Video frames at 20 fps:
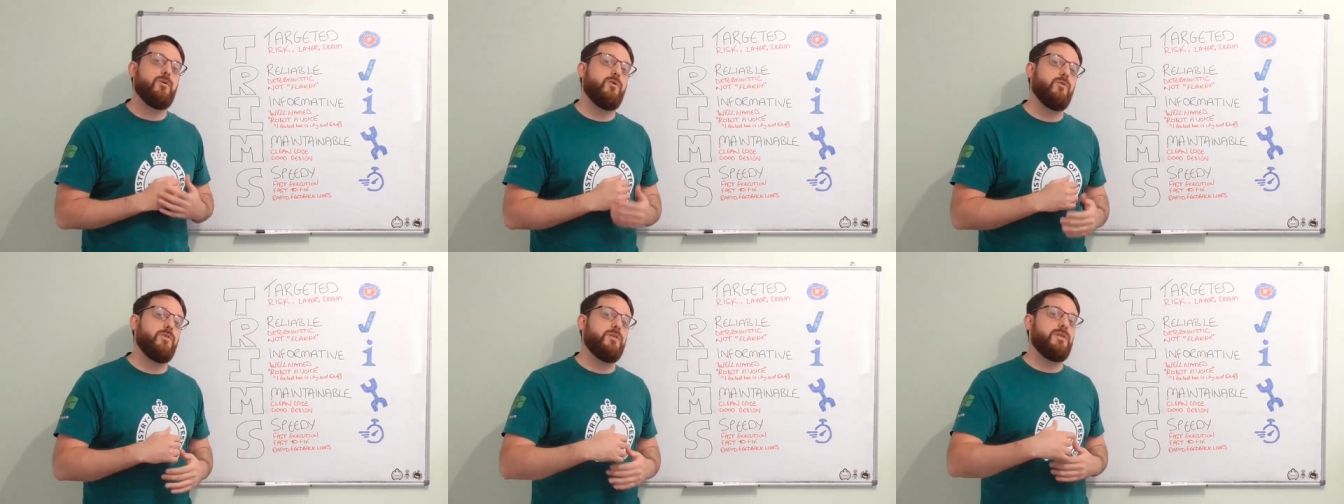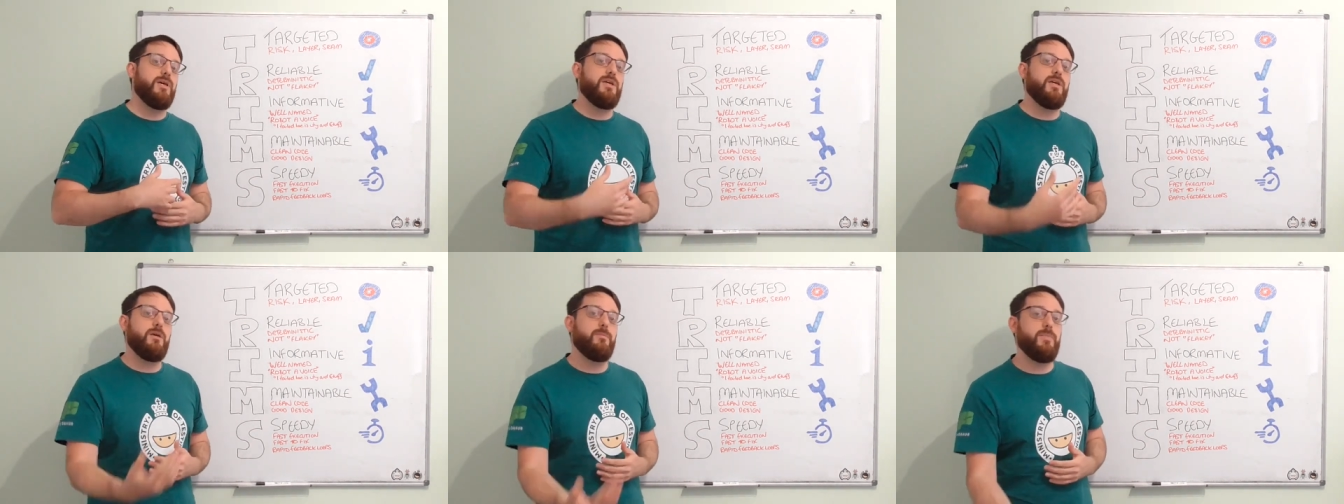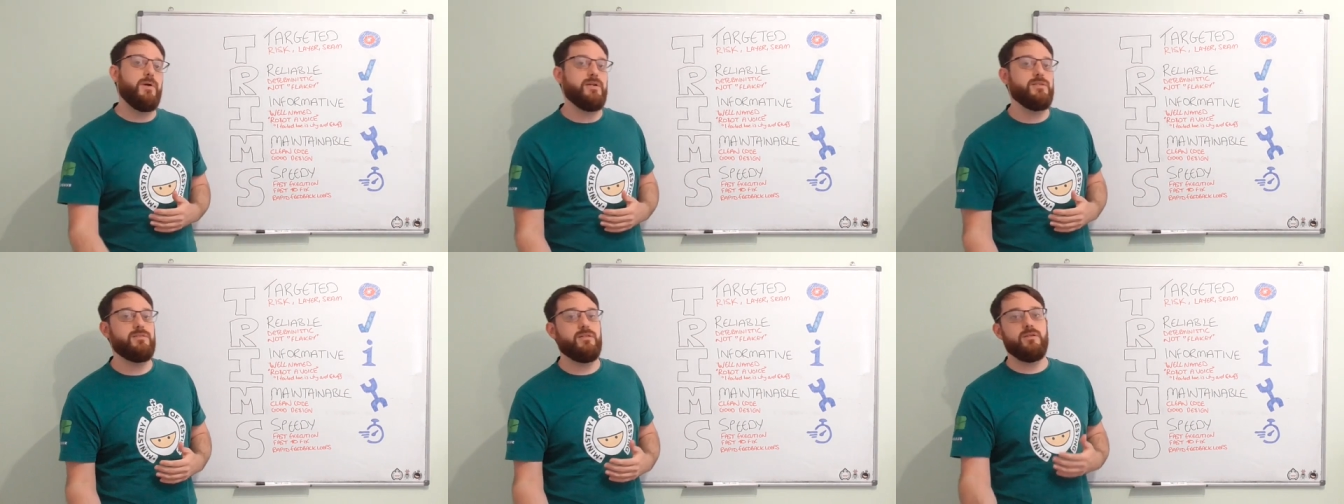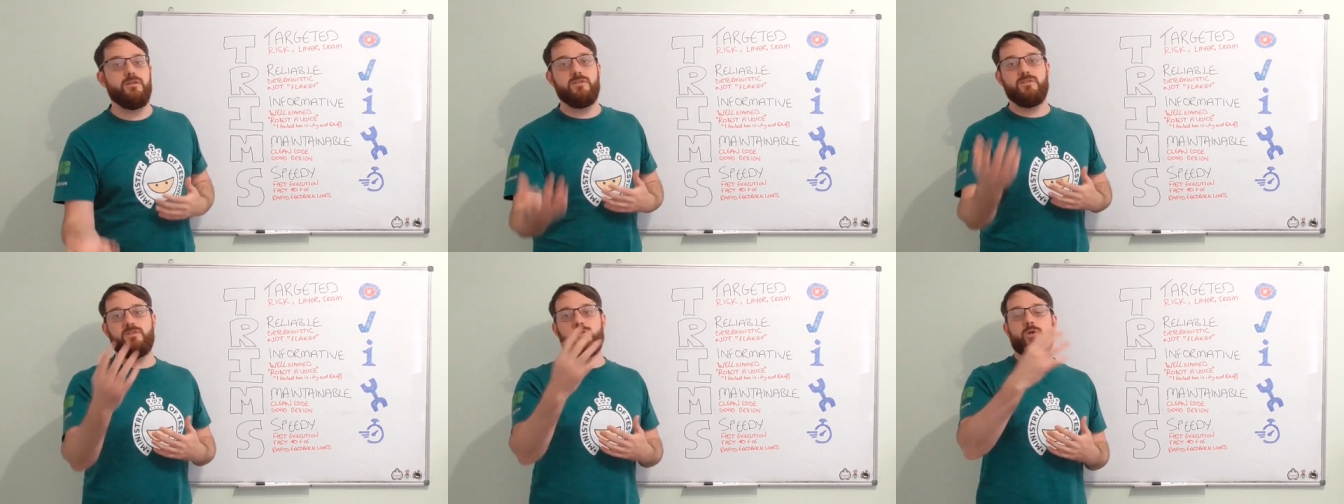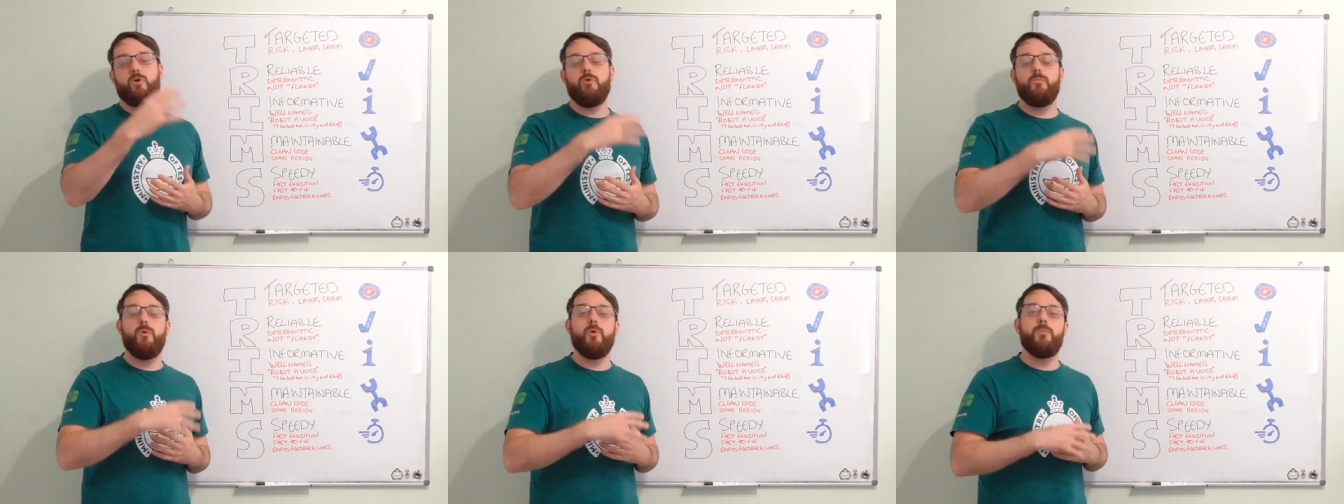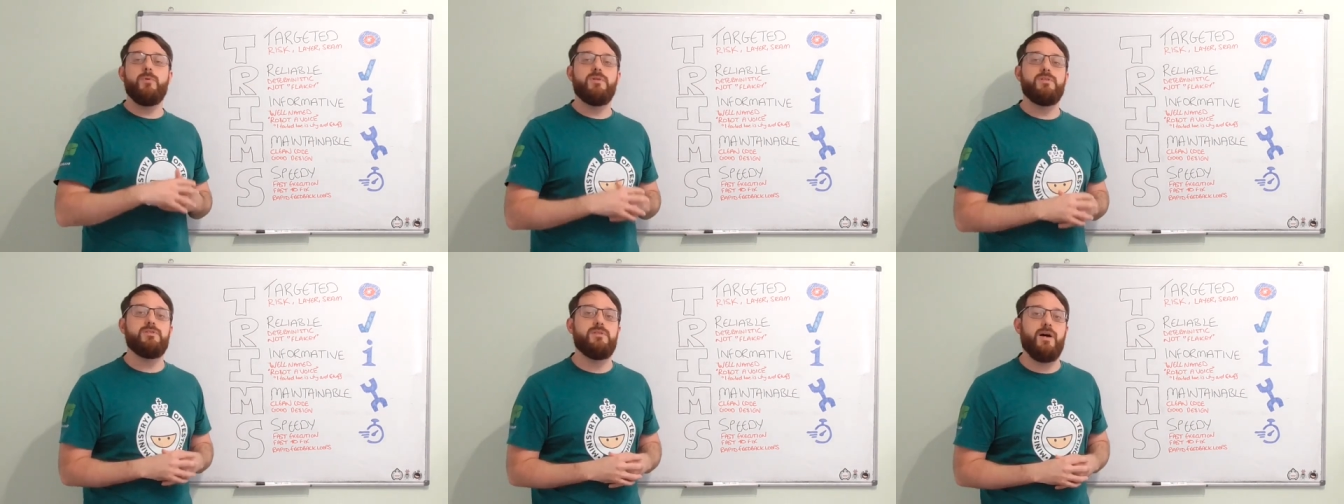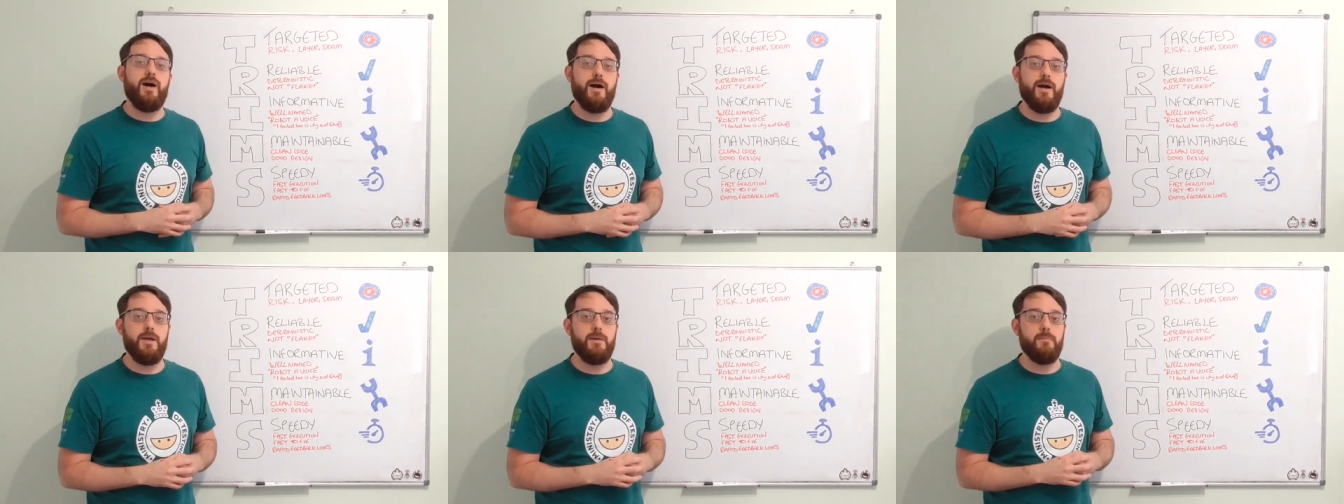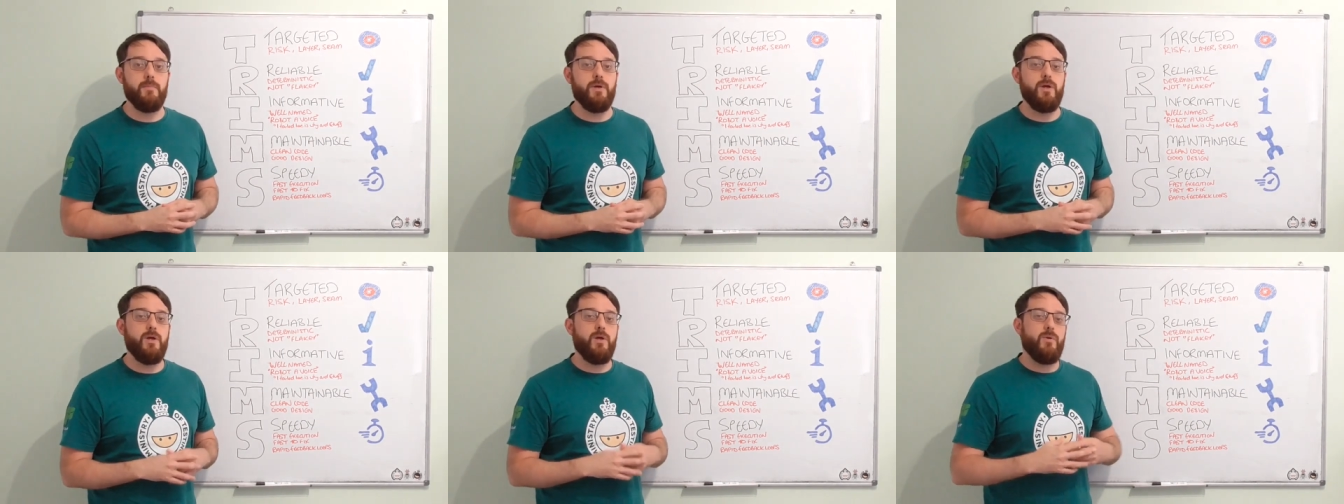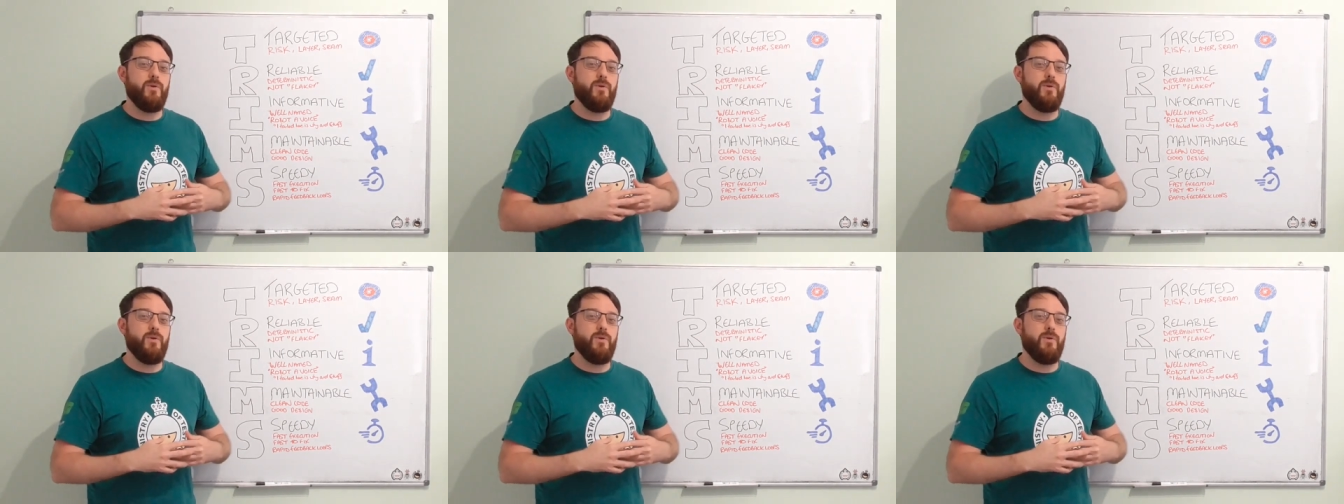or the database didn't come up in time.